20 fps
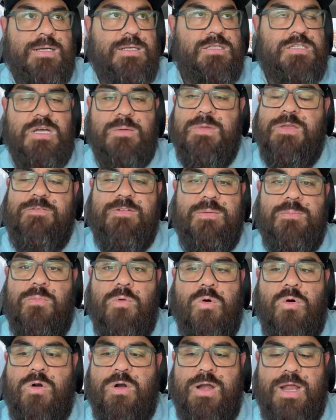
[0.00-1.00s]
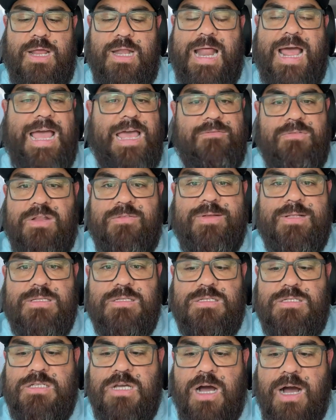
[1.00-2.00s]
some even more, and I haven't
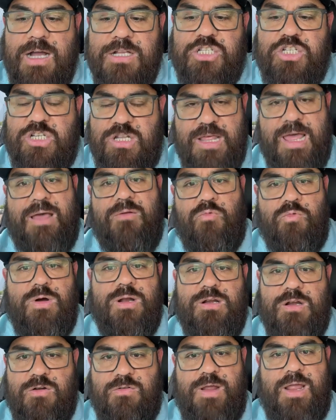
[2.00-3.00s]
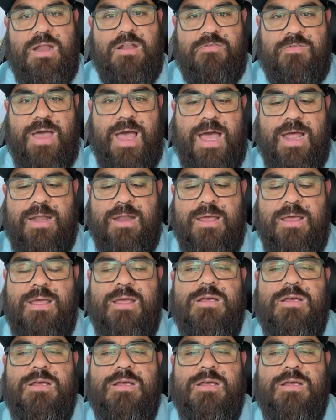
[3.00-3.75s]
even touched that one creative ad.